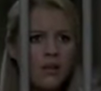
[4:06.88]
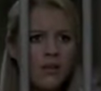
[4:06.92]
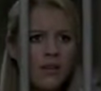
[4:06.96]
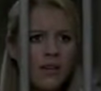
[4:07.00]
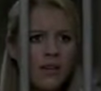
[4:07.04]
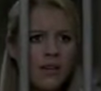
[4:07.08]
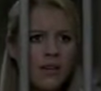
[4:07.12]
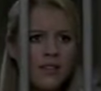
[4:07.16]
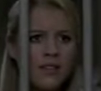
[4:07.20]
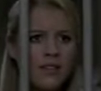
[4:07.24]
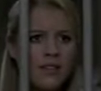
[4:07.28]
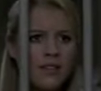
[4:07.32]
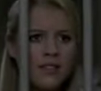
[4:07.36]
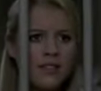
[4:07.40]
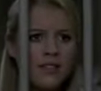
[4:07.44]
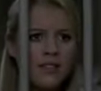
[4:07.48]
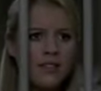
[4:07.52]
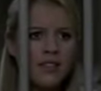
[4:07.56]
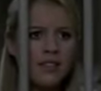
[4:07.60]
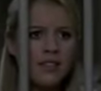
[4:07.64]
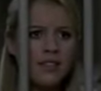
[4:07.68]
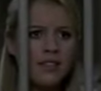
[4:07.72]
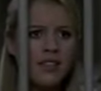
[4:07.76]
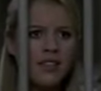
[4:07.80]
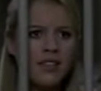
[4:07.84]
My dad's
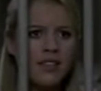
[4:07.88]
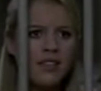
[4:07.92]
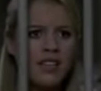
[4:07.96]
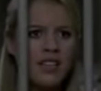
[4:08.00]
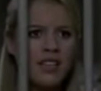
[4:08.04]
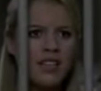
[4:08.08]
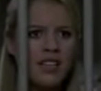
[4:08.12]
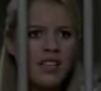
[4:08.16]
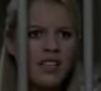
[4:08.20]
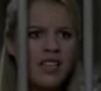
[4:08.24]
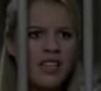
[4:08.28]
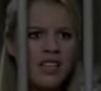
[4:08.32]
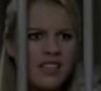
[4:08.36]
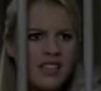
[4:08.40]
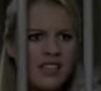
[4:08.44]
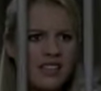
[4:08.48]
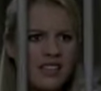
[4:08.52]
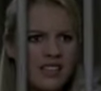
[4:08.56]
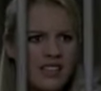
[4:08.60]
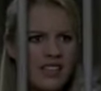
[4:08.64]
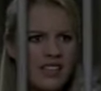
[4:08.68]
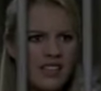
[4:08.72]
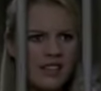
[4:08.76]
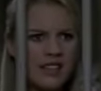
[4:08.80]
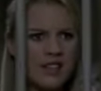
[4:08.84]
hurt.
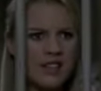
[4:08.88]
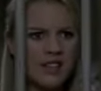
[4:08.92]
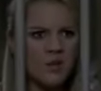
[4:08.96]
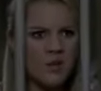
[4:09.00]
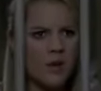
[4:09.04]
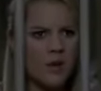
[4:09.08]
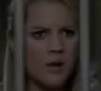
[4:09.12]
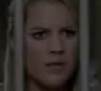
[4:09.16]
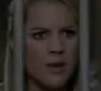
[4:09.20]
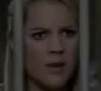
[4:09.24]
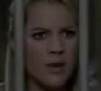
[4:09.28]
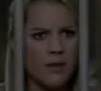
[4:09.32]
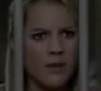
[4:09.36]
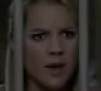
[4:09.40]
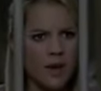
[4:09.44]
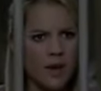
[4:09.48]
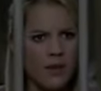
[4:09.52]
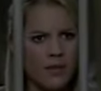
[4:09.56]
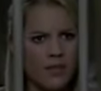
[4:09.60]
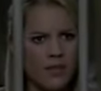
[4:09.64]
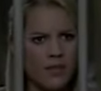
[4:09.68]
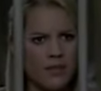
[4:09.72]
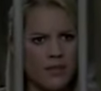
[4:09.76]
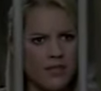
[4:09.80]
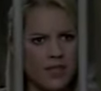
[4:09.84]
Isn't he? That's why my
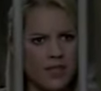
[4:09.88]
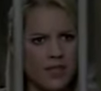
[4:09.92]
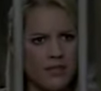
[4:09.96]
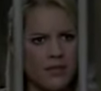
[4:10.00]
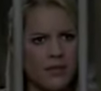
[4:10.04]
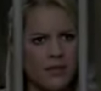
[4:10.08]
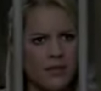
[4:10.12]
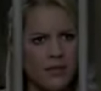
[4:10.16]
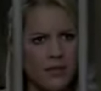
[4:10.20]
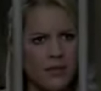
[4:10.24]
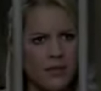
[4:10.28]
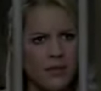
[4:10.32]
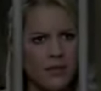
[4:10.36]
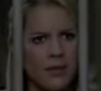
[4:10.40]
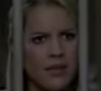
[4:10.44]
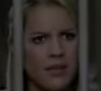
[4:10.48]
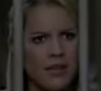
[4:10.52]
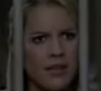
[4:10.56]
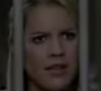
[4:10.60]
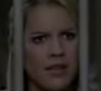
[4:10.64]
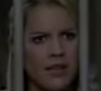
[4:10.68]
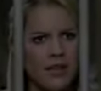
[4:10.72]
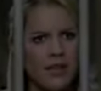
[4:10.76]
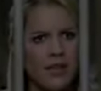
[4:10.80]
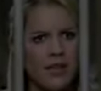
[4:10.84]
mom went looking for him?
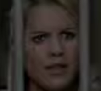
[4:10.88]
No,